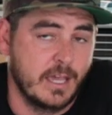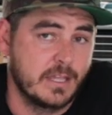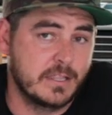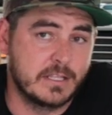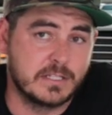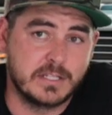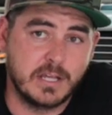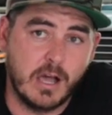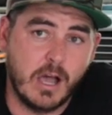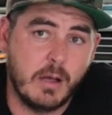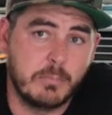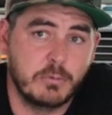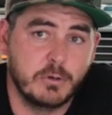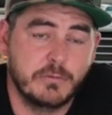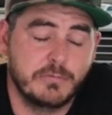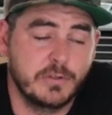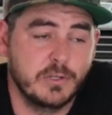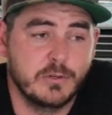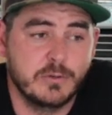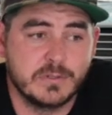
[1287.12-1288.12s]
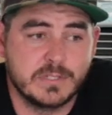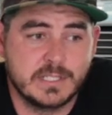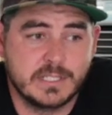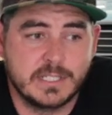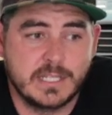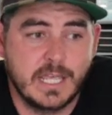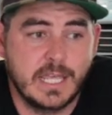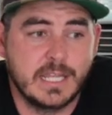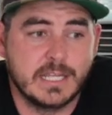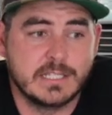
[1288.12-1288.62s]
and the top review
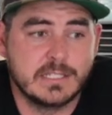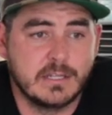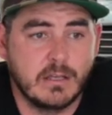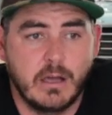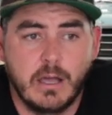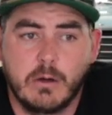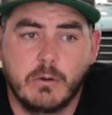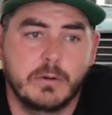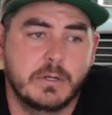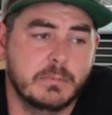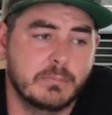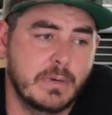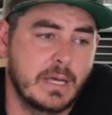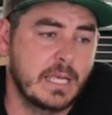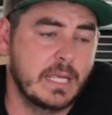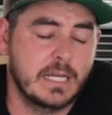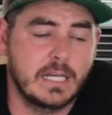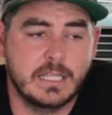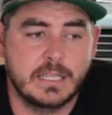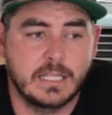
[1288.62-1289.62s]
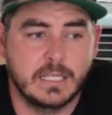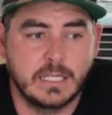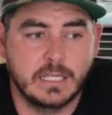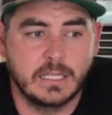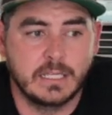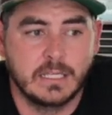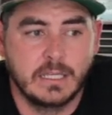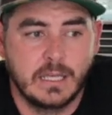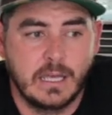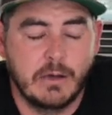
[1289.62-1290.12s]
states, so I wouldn't
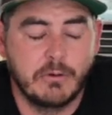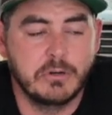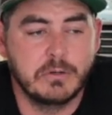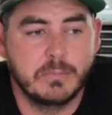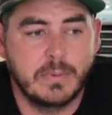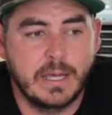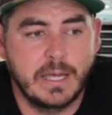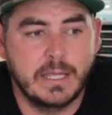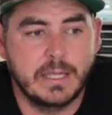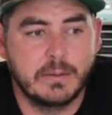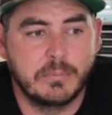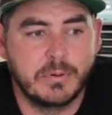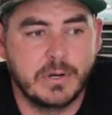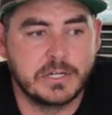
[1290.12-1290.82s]
buy a